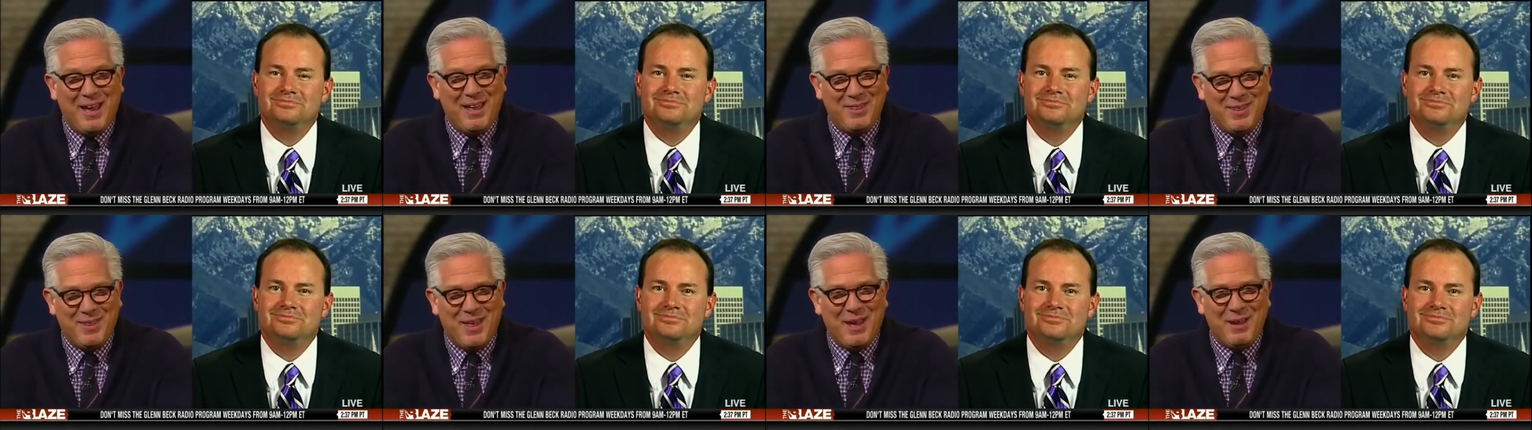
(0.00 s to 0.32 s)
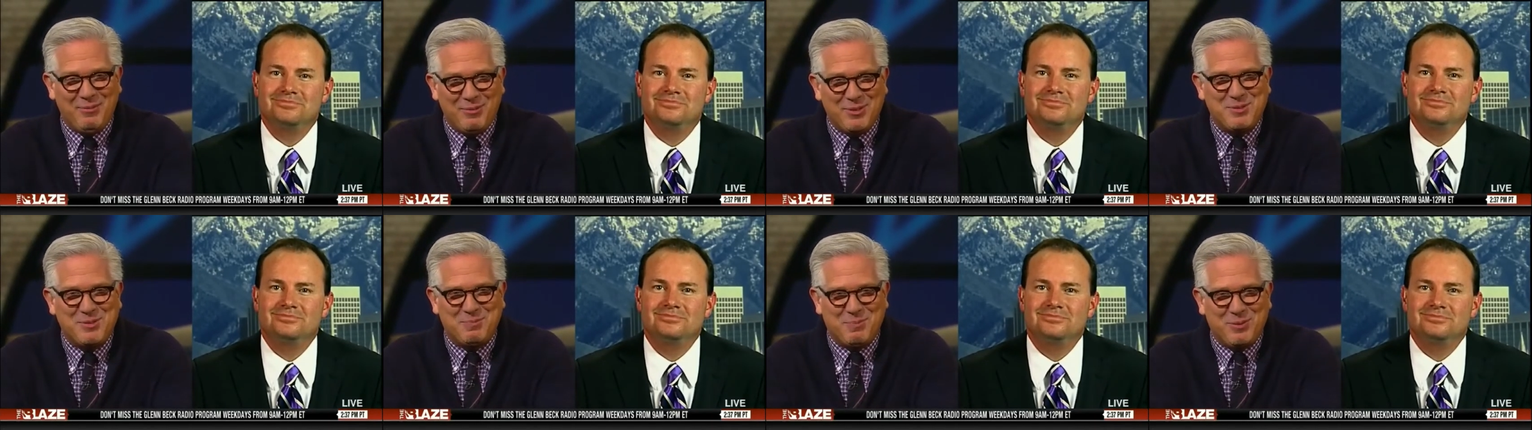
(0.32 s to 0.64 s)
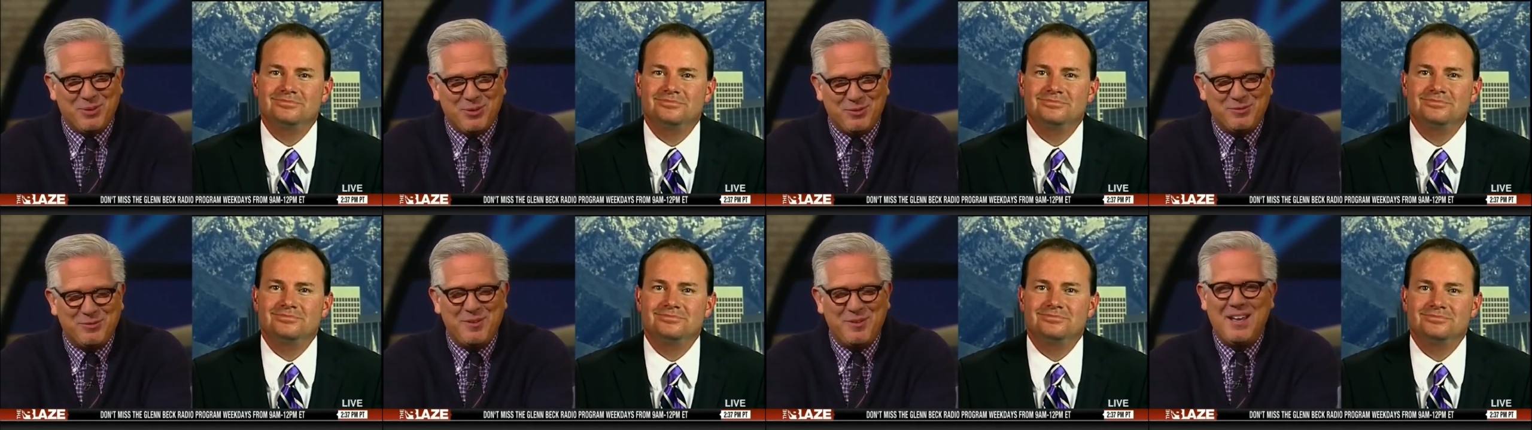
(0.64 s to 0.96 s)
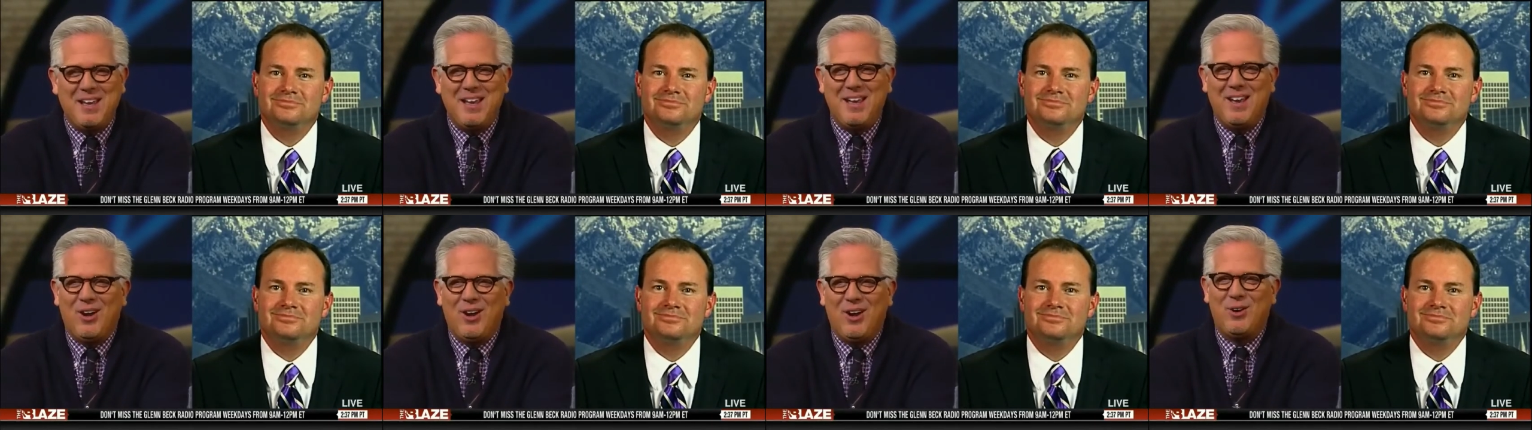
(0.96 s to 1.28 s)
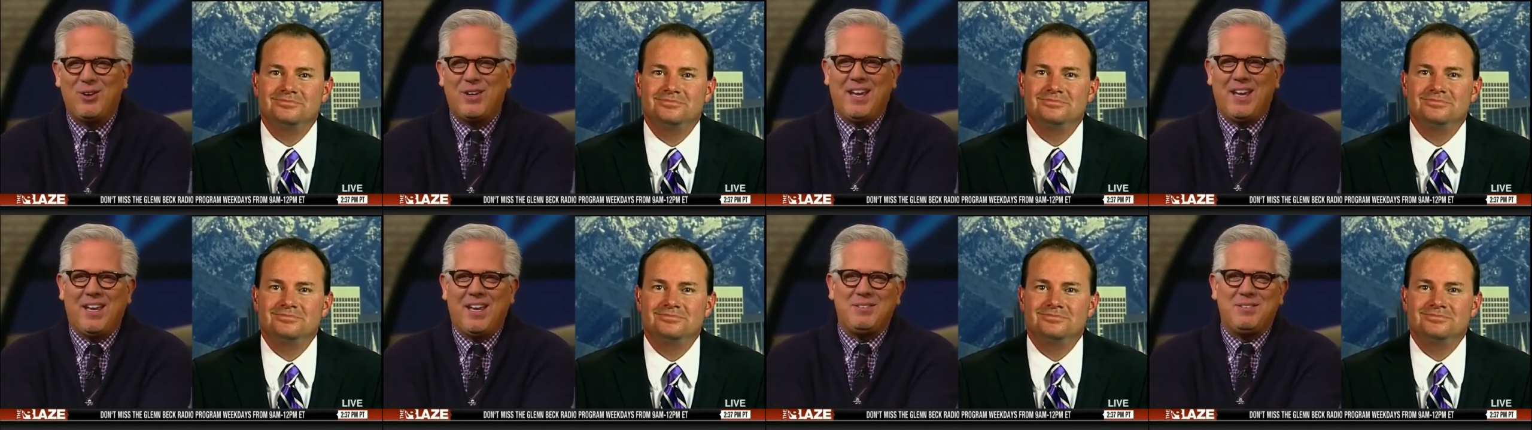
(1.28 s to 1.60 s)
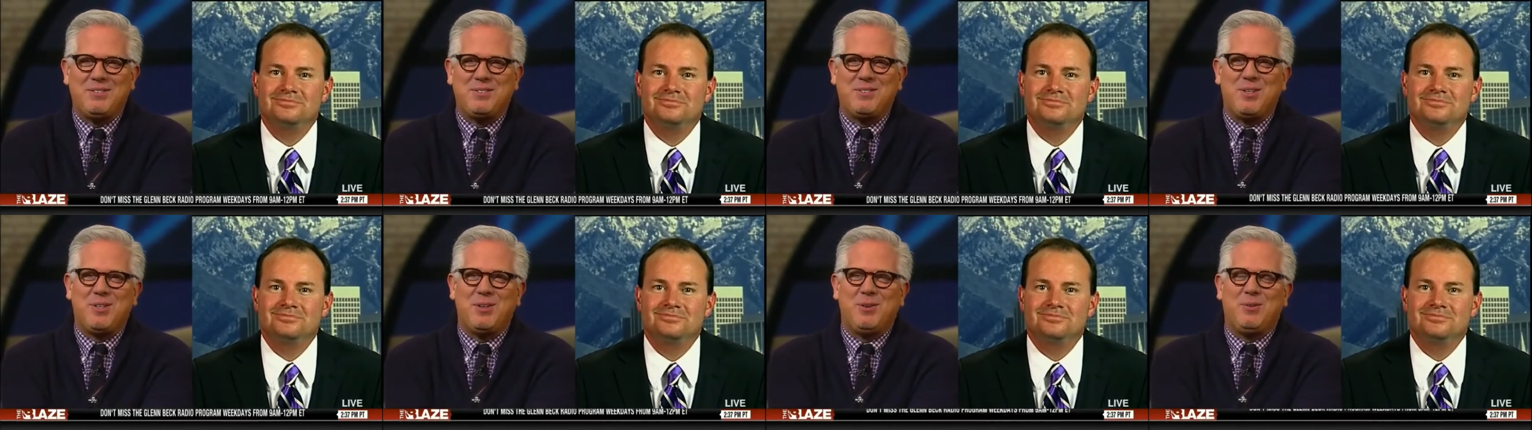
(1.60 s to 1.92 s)
Speaker 1: and that was proof. Okay,
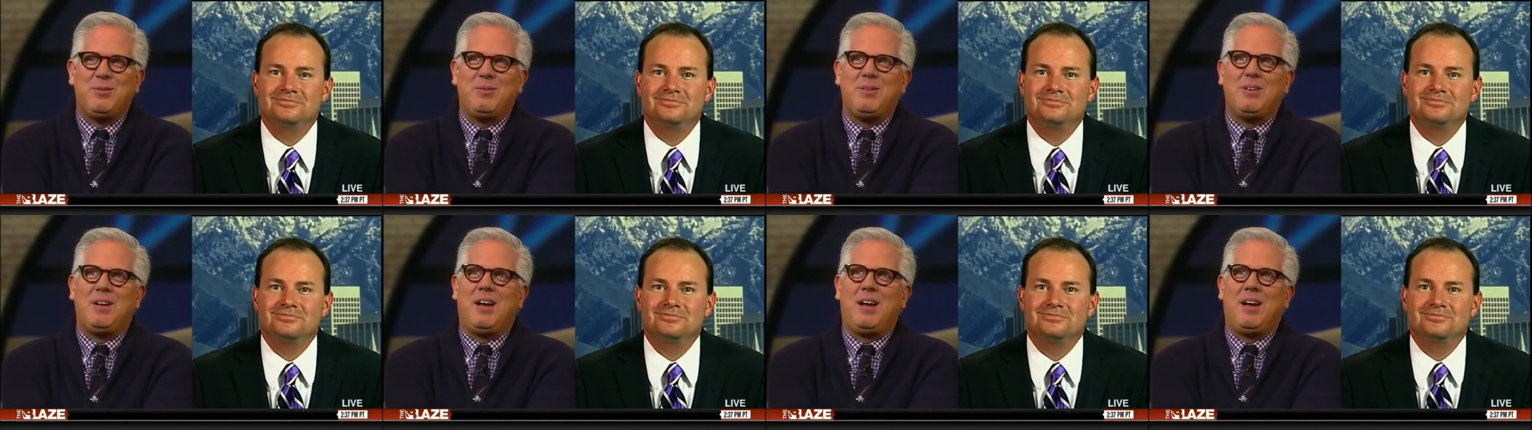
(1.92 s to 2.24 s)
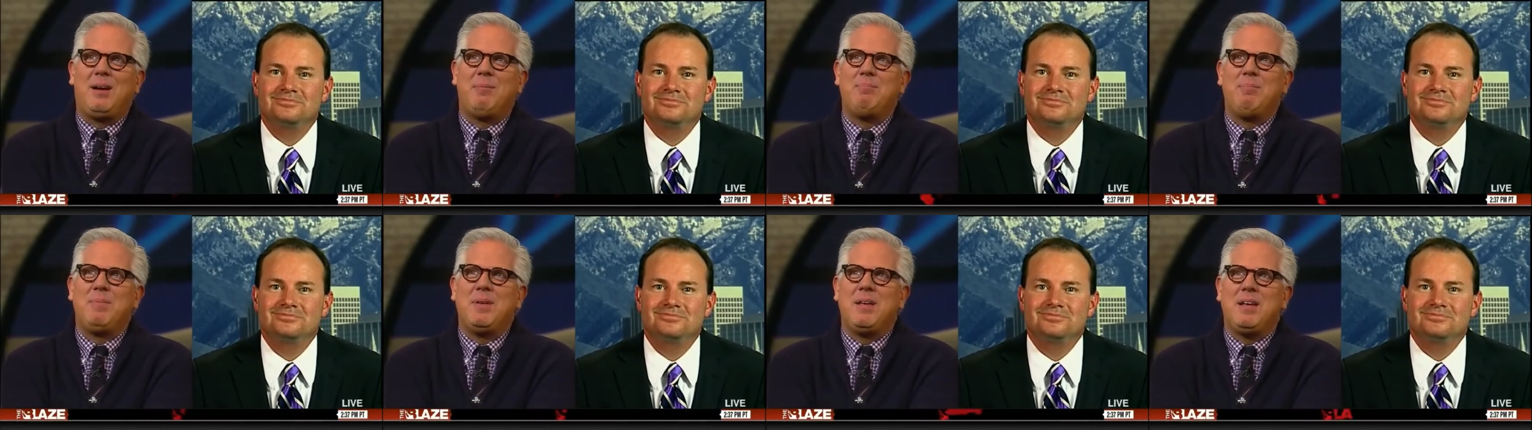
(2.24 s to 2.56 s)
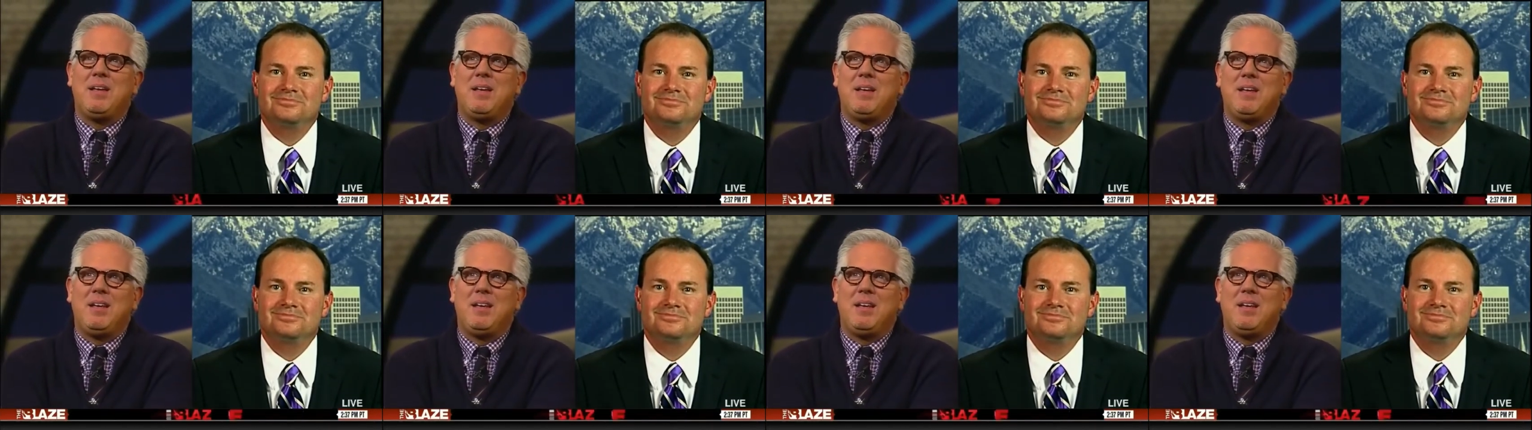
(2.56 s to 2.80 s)
so. Um,